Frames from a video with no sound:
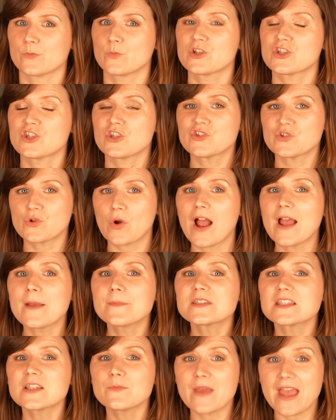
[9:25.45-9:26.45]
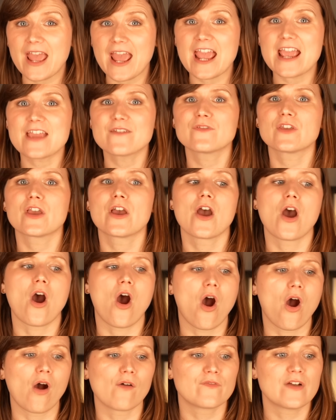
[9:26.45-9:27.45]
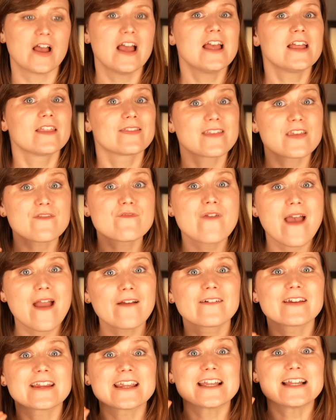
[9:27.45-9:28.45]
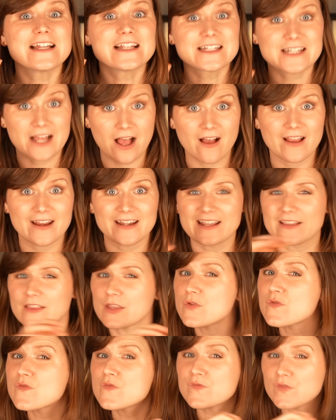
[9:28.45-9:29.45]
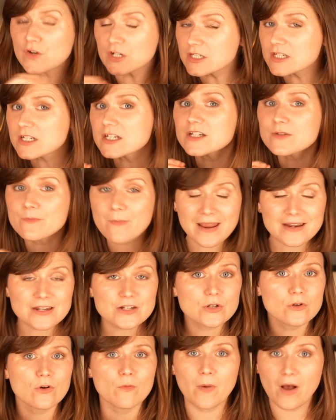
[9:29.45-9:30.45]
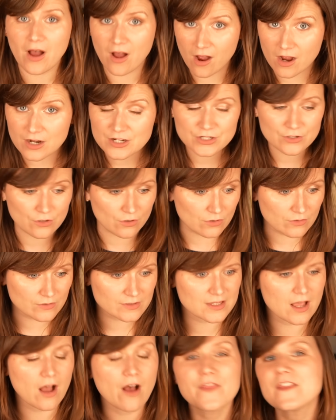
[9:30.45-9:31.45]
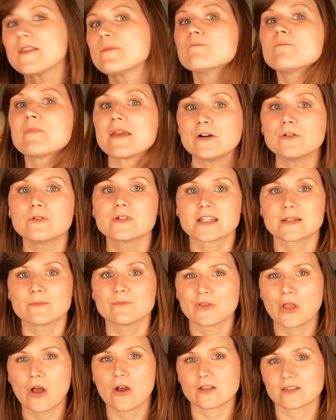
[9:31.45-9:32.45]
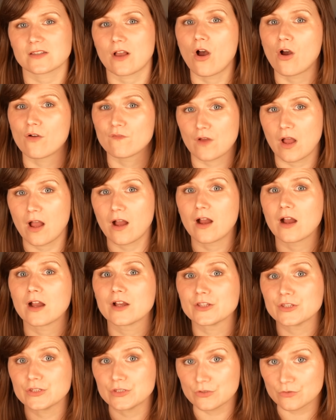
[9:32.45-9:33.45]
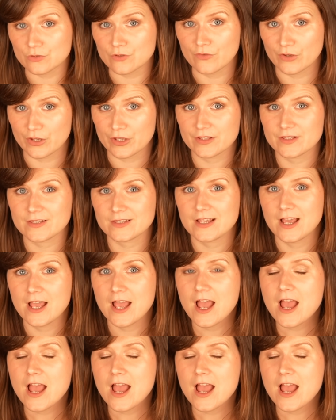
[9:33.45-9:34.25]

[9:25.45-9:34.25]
which describes the behavior of the very tiny, the fundamental particles that are the building blocks of our universe.